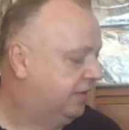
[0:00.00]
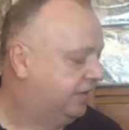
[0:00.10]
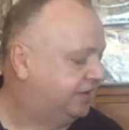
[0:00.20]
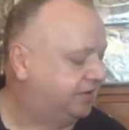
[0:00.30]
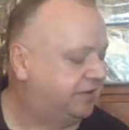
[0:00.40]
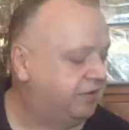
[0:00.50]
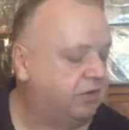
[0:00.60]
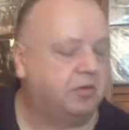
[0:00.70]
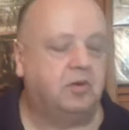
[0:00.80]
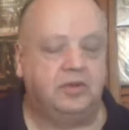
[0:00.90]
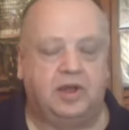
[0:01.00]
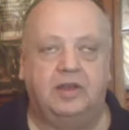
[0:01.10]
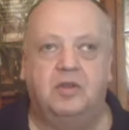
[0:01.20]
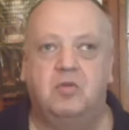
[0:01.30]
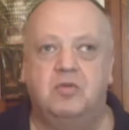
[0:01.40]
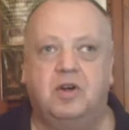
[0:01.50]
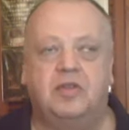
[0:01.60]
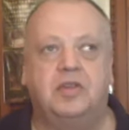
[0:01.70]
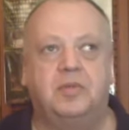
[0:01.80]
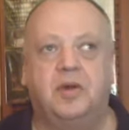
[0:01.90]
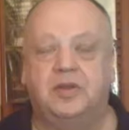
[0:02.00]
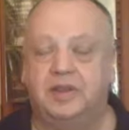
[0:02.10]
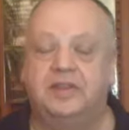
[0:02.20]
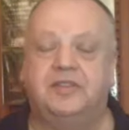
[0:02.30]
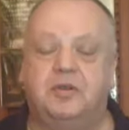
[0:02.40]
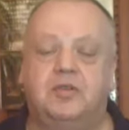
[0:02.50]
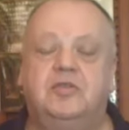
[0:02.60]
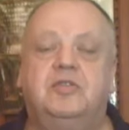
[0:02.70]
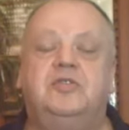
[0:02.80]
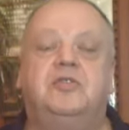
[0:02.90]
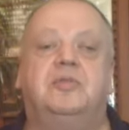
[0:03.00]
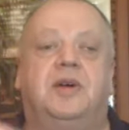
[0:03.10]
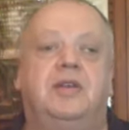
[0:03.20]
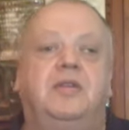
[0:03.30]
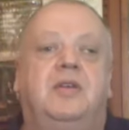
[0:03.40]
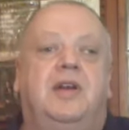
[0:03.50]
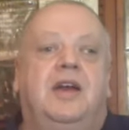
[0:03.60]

This is another one that I know nothing about, and it's not on YouTube either.